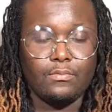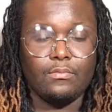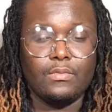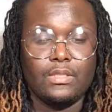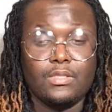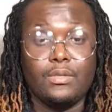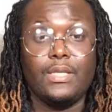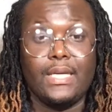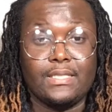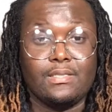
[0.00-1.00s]
So
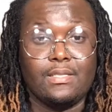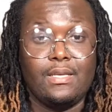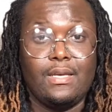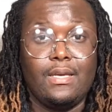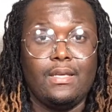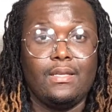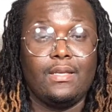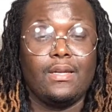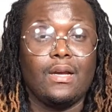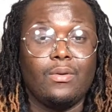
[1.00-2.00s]
yes, the
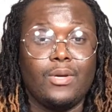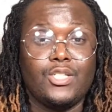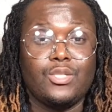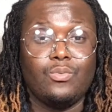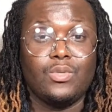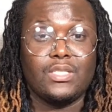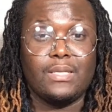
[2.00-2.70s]
inauguration was,